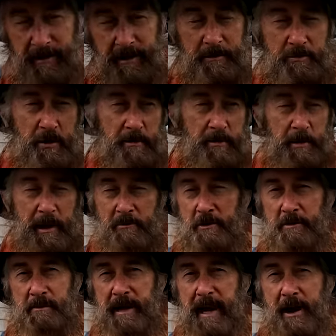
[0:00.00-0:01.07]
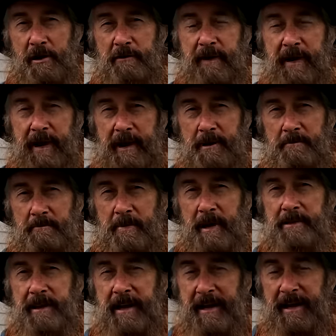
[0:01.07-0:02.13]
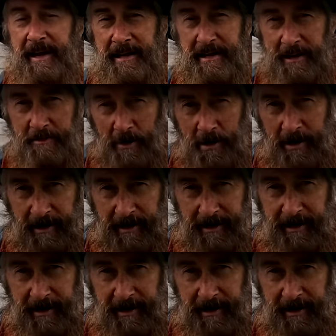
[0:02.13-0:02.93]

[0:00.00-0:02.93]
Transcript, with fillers: you probably wouldn't be caravanning. But then again, you might.